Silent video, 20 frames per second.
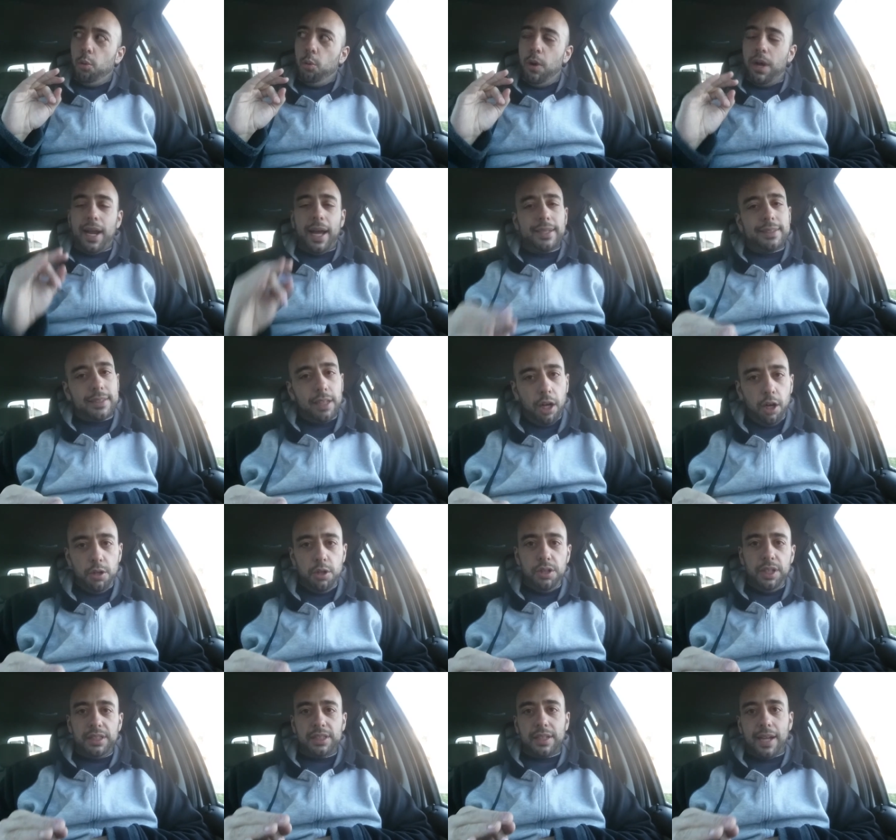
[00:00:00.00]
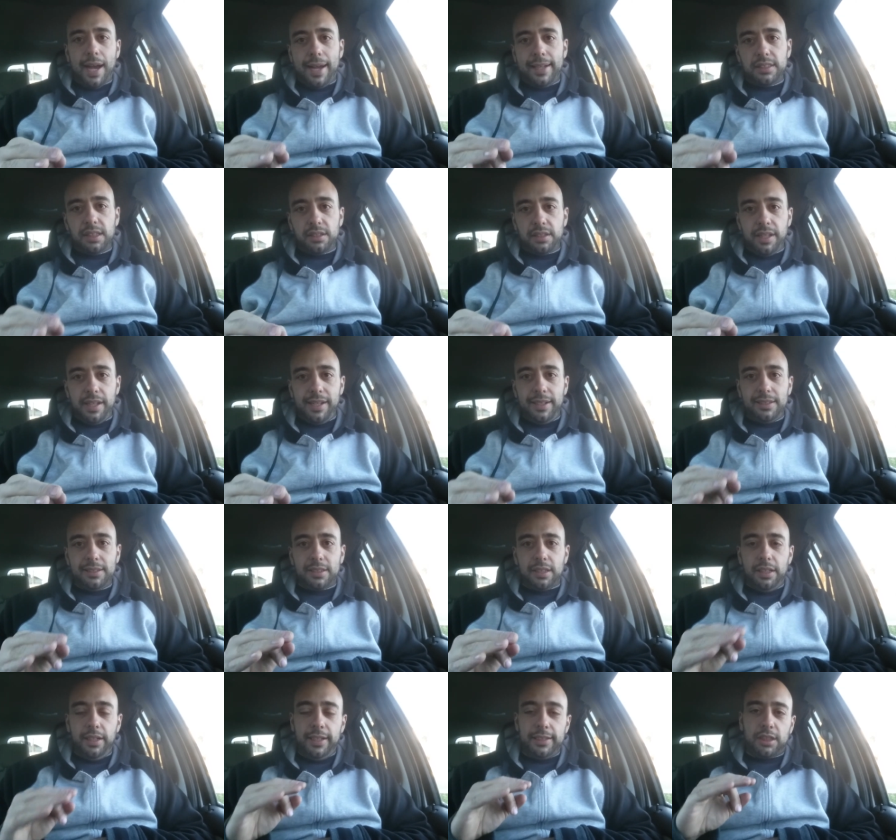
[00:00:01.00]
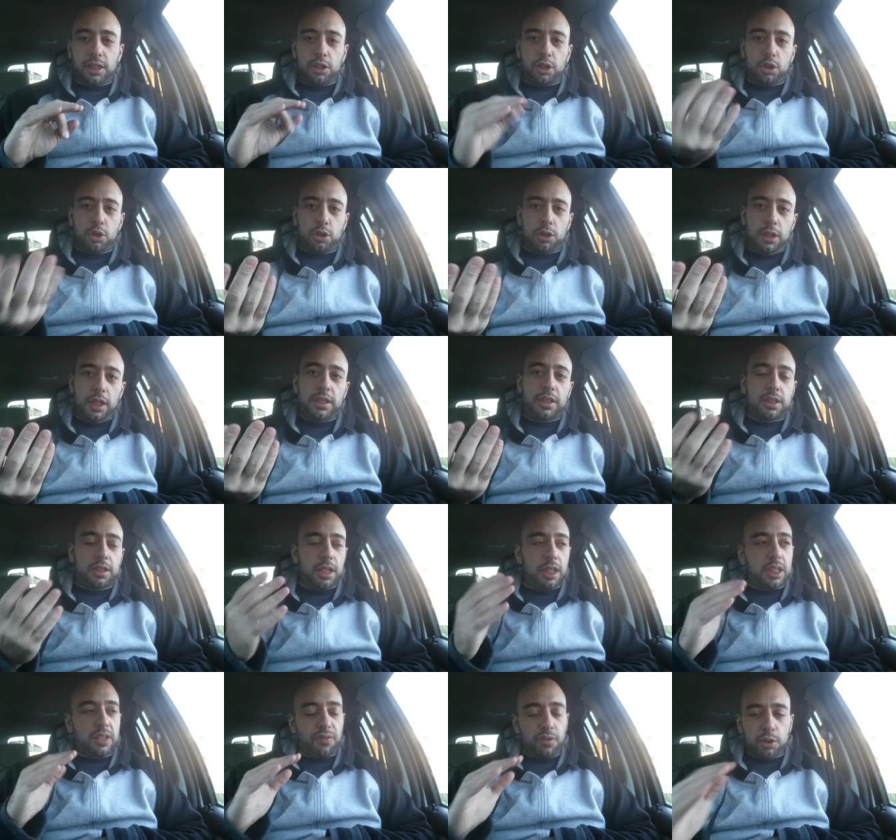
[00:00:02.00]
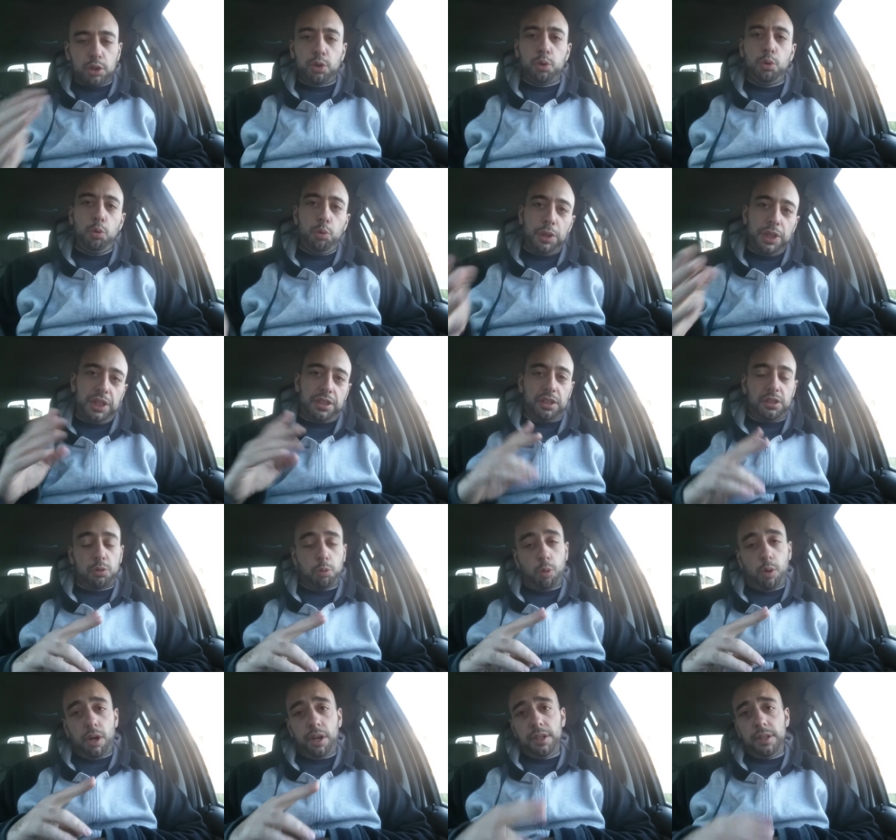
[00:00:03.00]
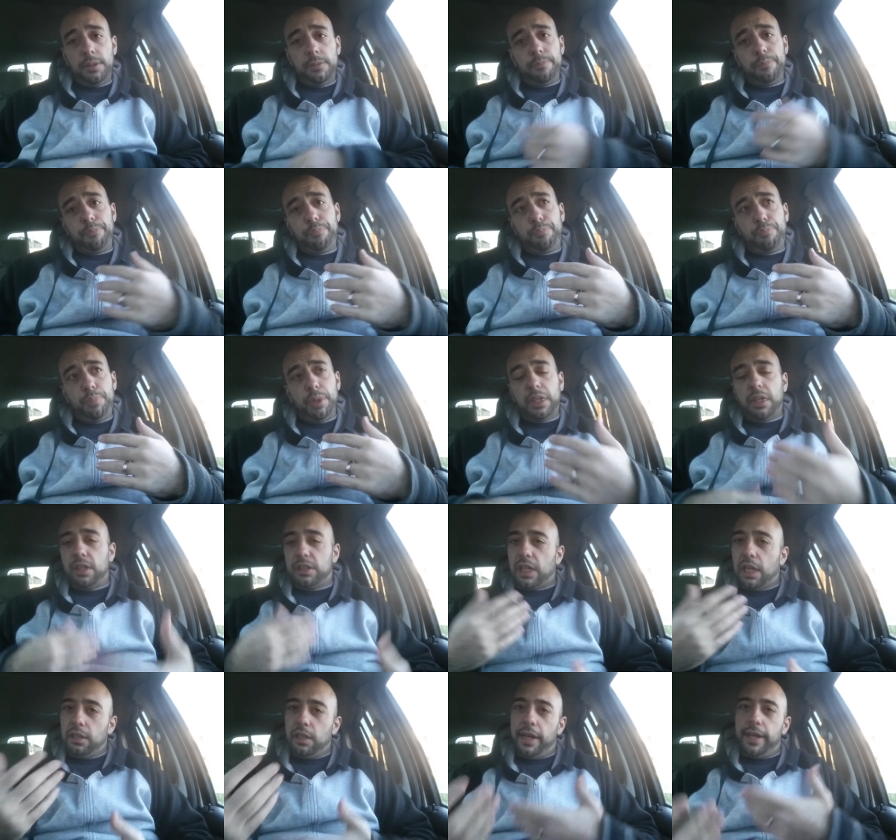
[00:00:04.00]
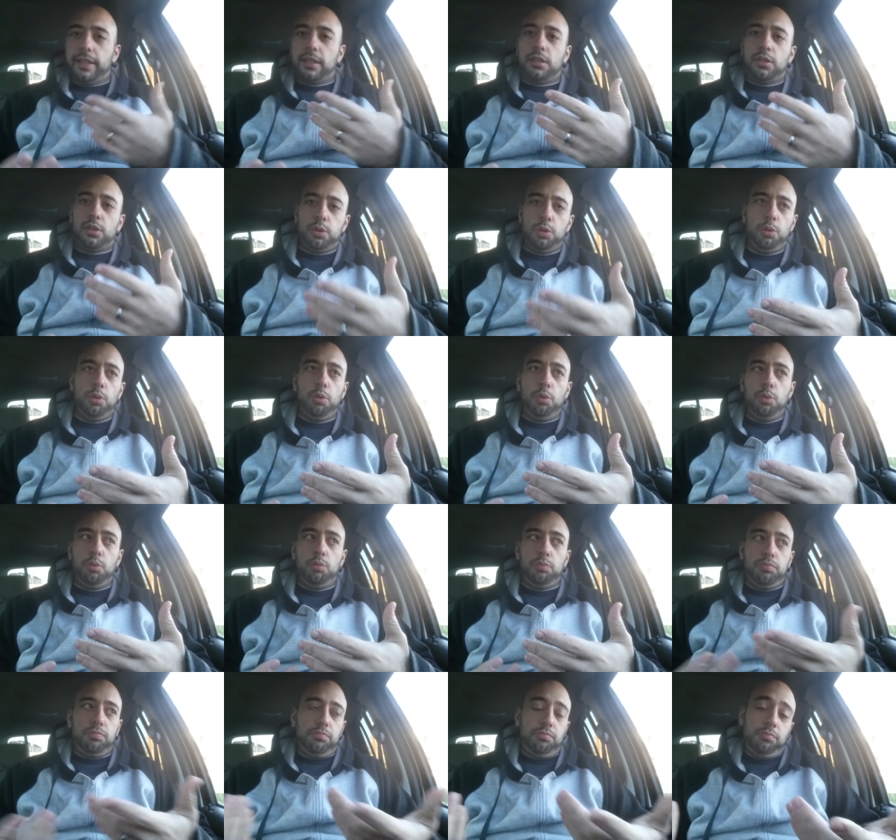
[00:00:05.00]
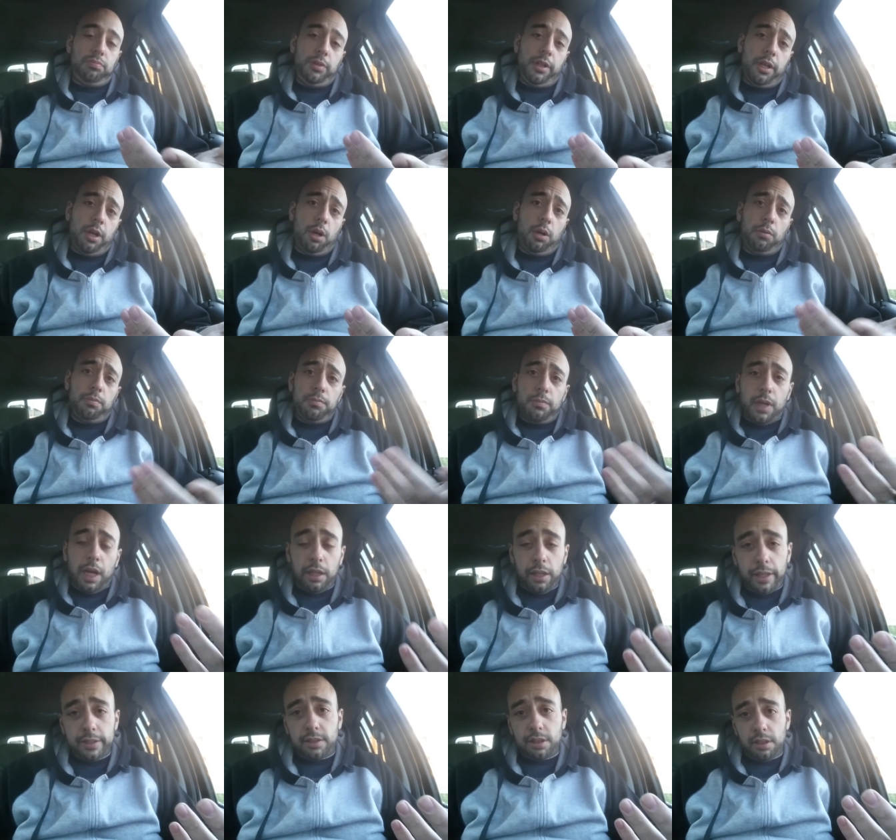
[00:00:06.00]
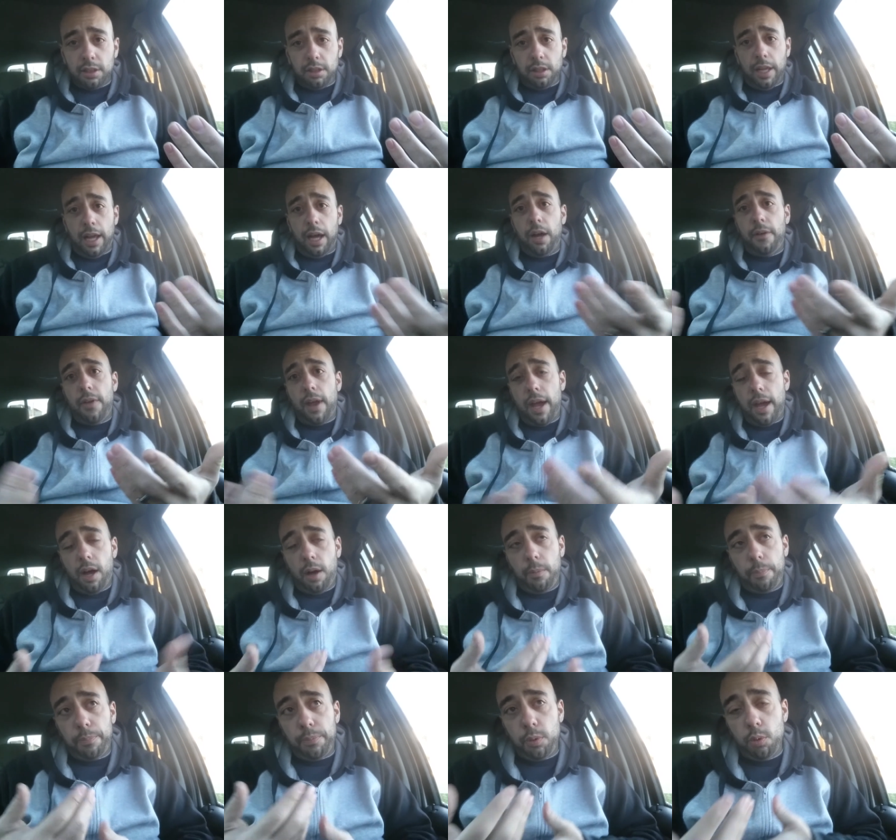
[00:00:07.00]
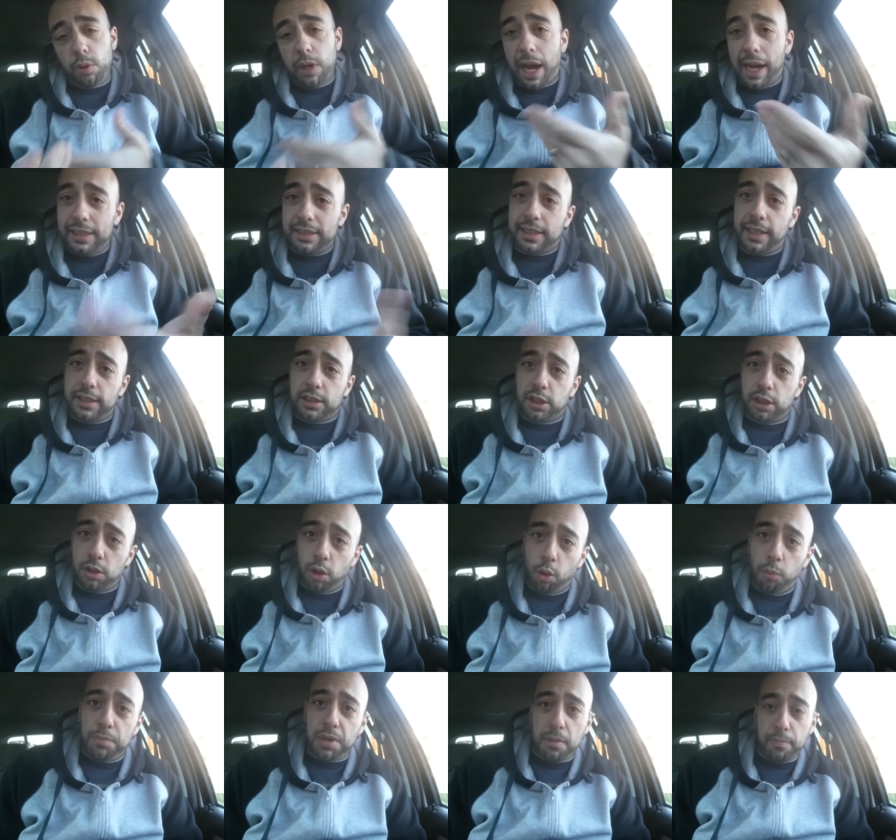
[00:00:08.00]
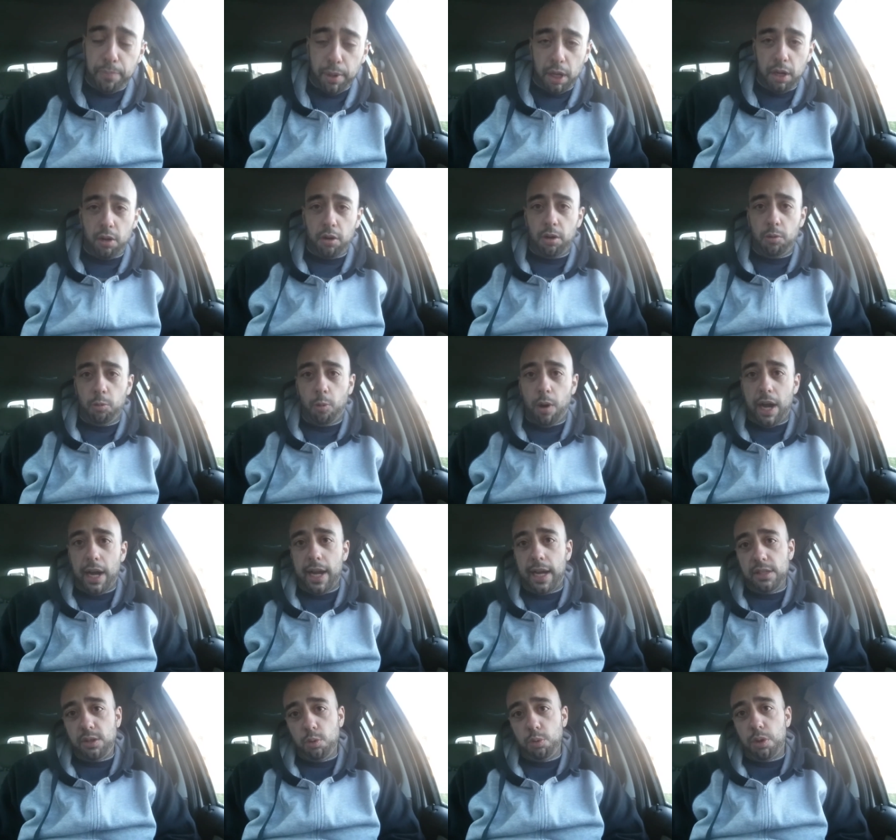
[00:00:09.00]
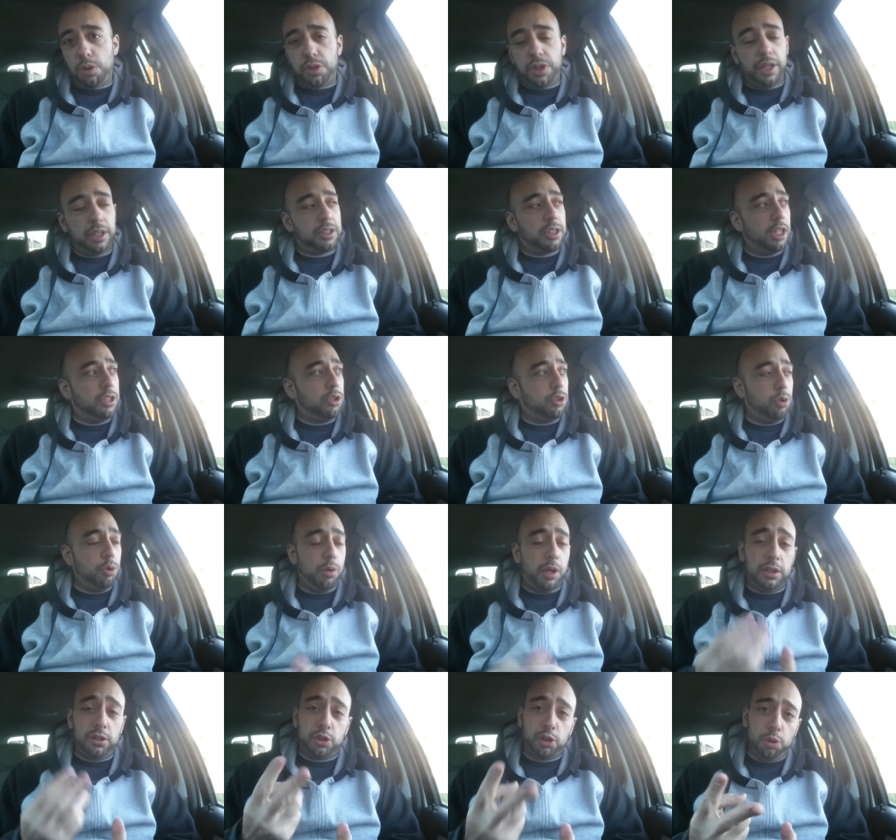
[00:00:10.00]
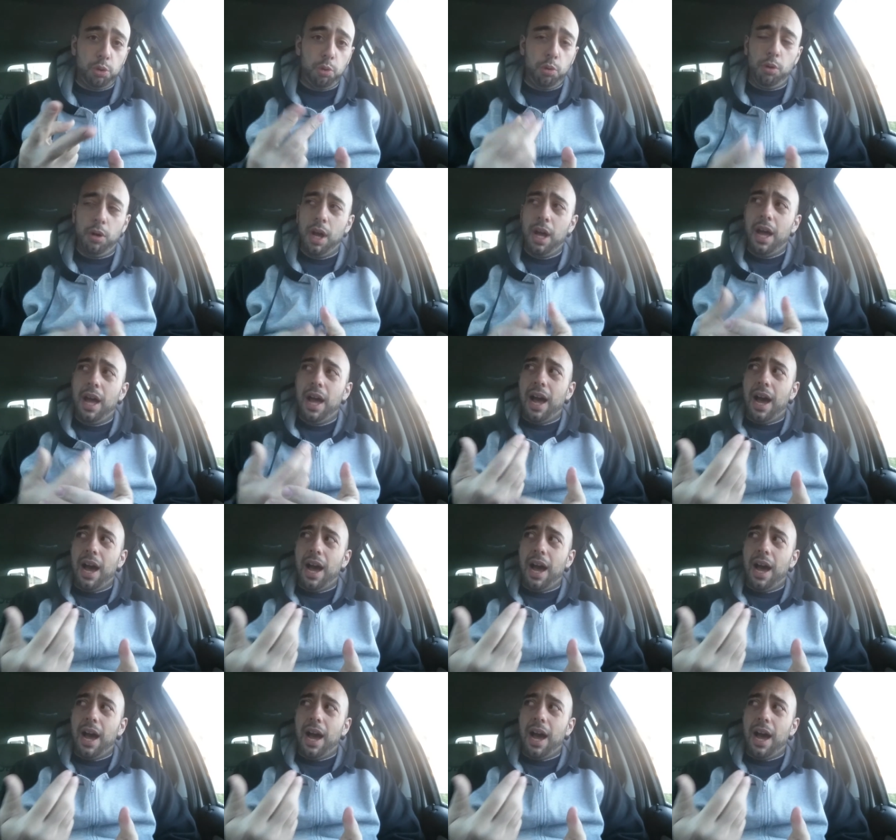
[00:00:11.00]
when I tell you these kinds of things, it's a it's it's for two reasons. One, because I like to you know, I like to help you guys get to know me better and why I do the things I do. And two,